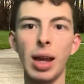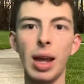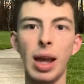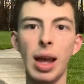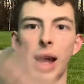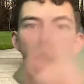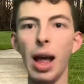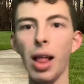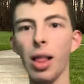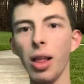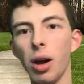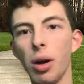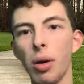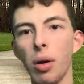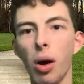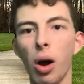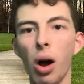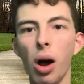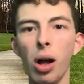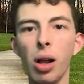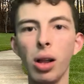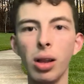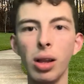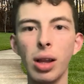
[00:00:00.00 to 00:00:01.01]
Hello
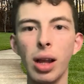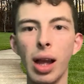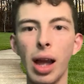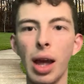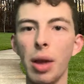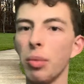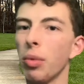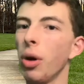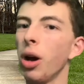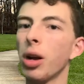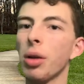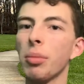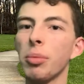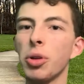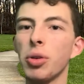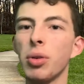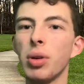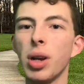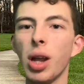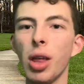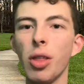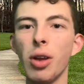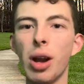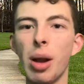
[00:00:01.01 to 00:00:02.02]
all, and welcome to
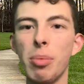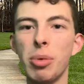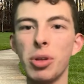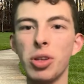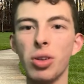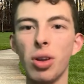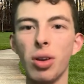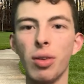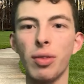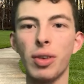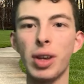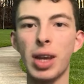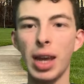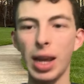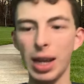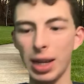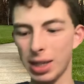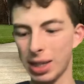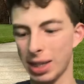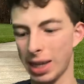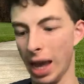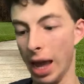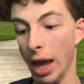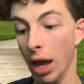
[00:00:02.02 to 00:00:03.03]
another episode of
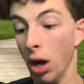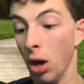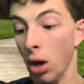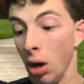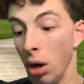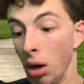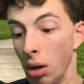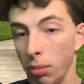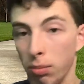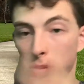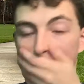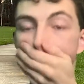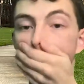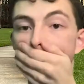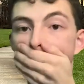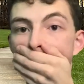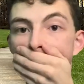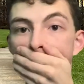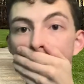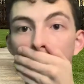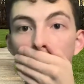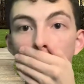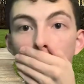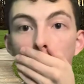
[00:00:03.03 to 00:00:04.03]
King's Cat.
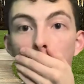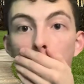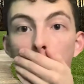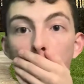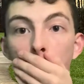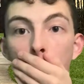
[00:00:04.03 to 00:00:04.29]
Oh no.